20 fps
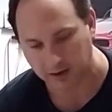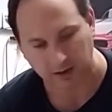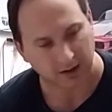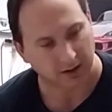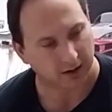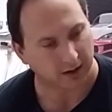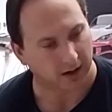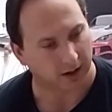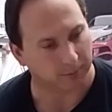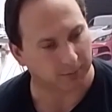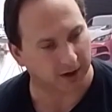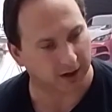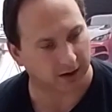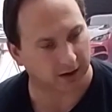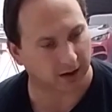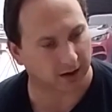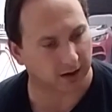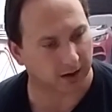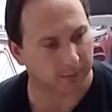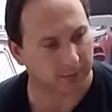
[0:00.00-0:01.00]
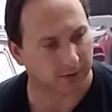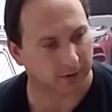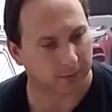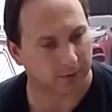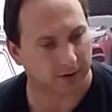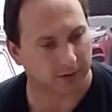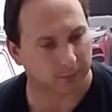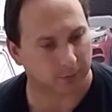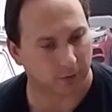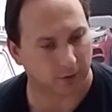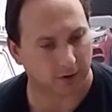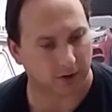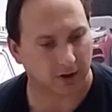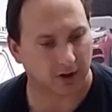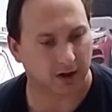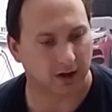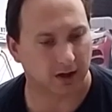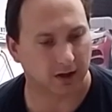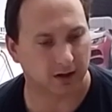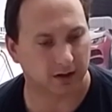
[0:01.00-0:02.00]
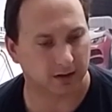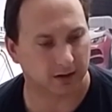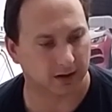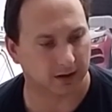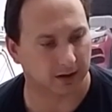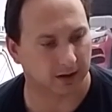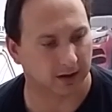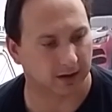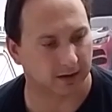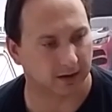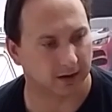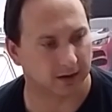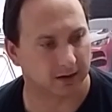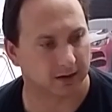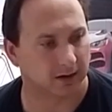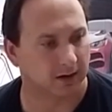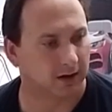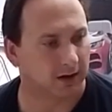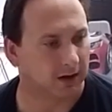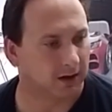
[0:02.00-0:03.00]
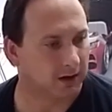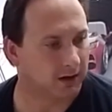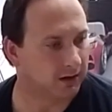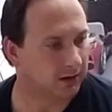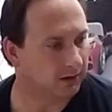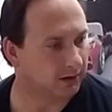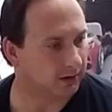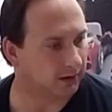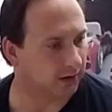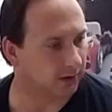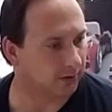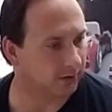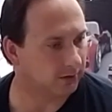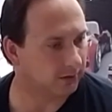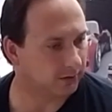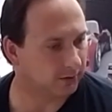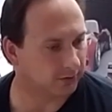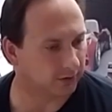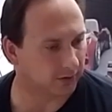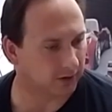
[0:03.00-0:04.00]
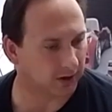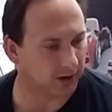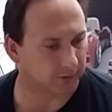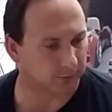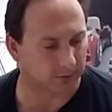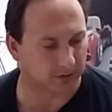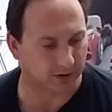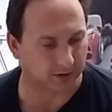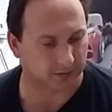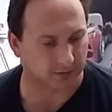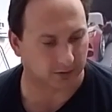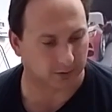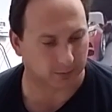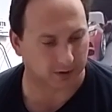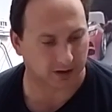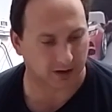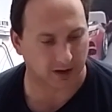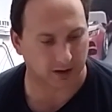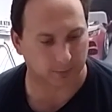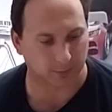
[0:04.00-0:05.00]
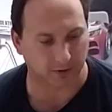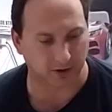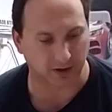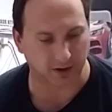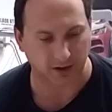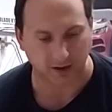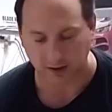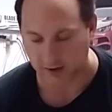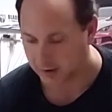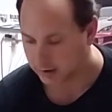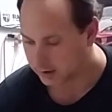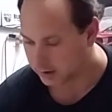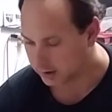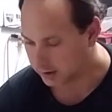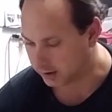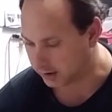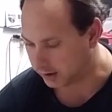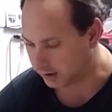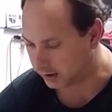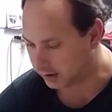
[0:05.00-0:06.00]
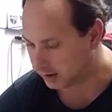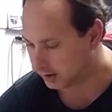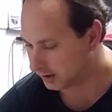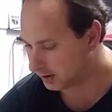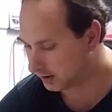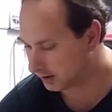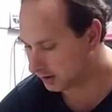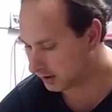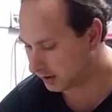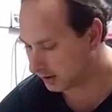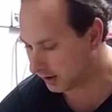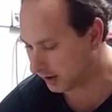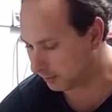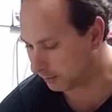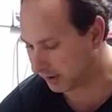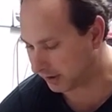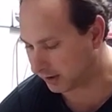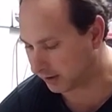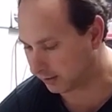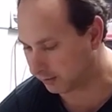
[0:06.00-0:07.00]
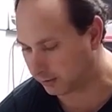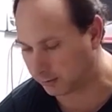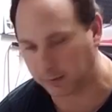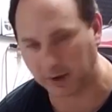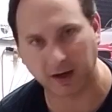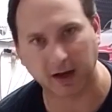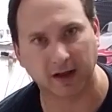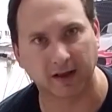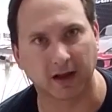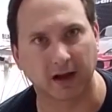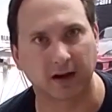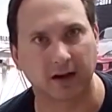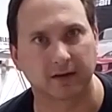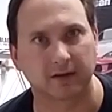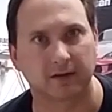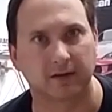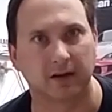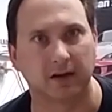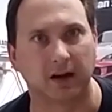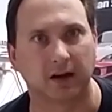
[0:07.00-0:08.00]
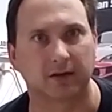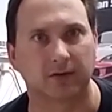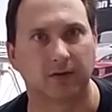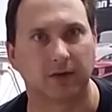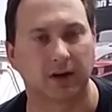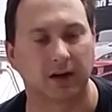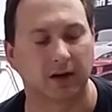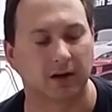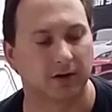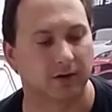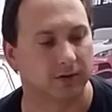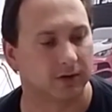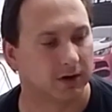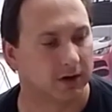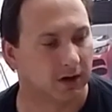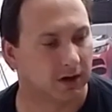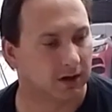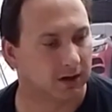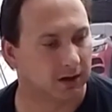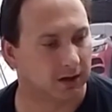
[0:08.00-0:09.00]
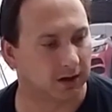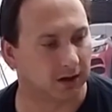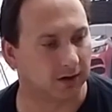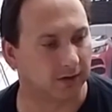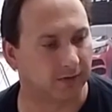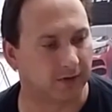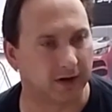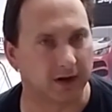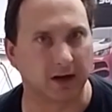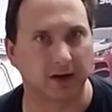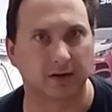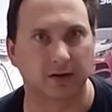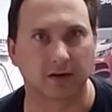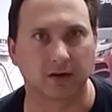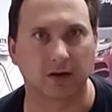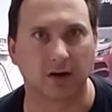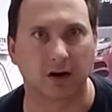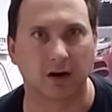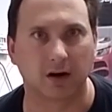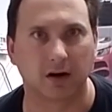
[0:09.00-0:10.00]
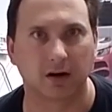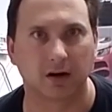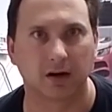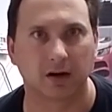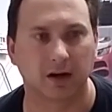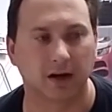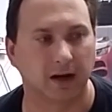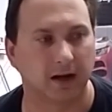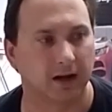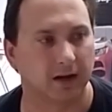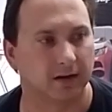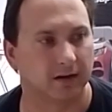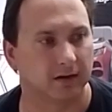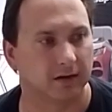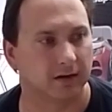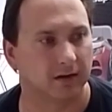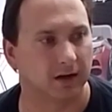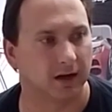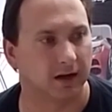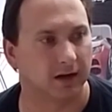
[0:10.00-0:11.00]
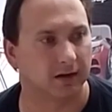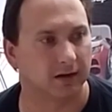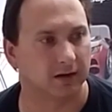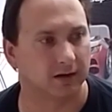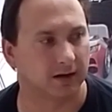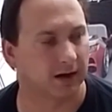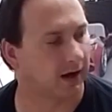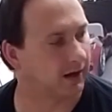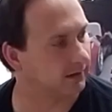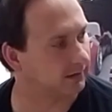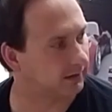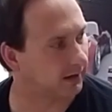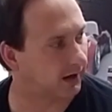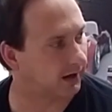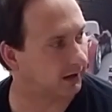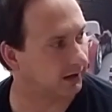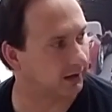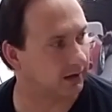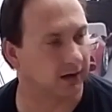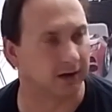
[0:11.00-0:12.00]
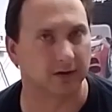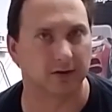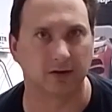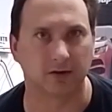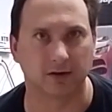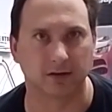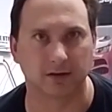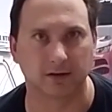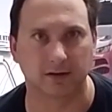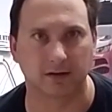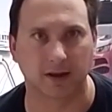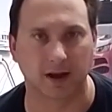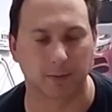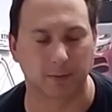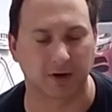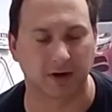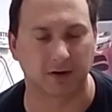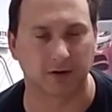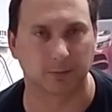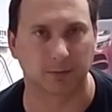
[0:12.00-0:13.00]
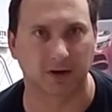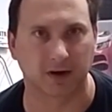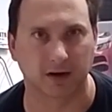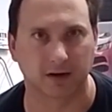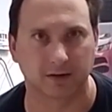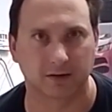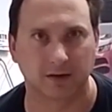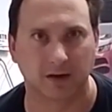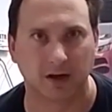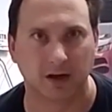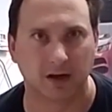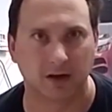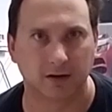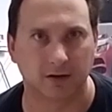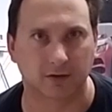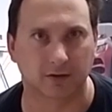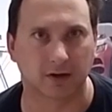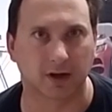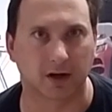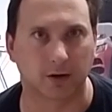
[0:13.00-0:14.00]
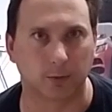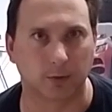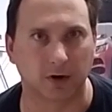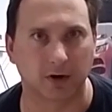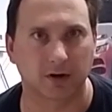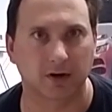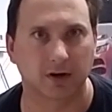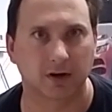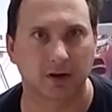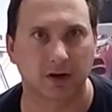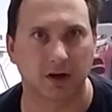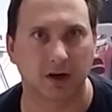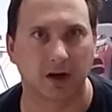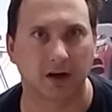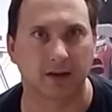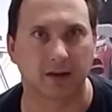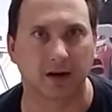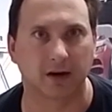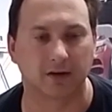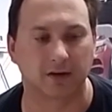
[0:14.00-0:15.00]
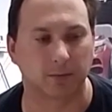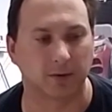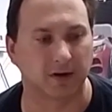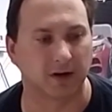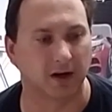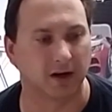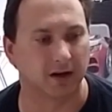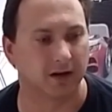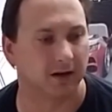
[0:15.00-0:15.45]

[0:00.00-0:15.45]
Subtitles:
I may cut it up a little bit more and then, you know, show you guys what that's going to be like. But I may add that as the next video, you know, fitting it to the car and kind of tying it into that piece, because there's a lot of work there to be done.